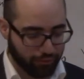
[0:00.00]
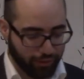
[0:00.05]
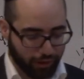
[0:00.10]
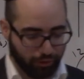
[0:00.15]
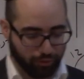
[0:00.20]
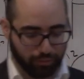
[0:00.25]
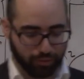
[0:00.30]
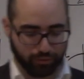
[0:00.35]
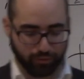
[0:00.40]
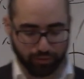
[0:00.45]
that
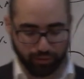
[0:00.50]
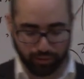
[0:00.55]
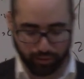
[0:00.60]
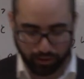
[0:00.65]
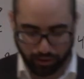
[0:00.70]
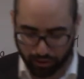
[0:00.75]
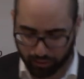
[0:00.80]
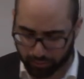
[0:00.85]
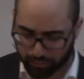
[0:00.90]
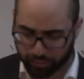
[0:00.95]
would be
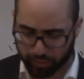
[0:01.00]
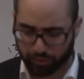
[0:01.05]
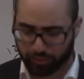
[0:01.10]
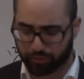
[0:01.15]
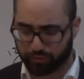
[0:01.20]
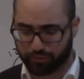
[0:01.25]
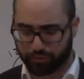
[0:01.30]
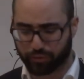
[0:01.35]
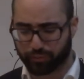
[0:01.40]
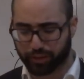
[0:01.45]
uh, uh
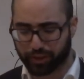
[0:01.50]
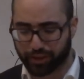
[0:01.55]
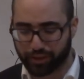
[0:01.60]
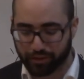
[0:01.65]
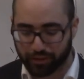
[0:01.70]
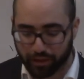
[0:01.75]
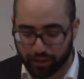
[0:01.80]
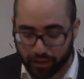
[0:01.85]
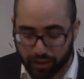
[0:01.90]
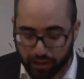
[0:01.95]

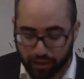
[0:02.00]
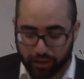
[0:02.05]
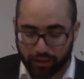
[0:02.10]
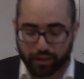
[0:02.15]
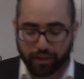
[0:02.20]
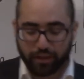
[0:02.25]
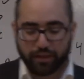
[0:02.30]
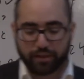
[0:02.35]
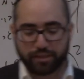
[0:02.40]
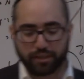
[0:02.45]
forbidden.
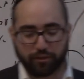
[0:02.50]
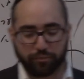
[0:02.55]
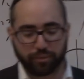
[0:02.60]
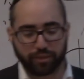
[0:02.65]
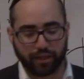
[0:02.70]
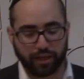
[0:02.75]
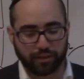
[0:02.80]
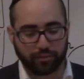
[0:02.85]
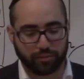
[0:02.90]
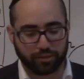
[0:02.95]
Sarabit
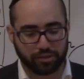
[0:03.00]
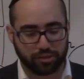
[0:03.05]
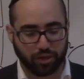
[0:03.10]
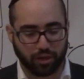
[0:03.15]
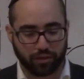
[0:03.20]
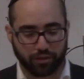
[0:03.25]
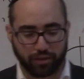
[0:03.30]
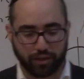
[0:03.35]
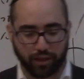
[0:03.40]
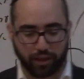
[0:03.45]
Gada Mazon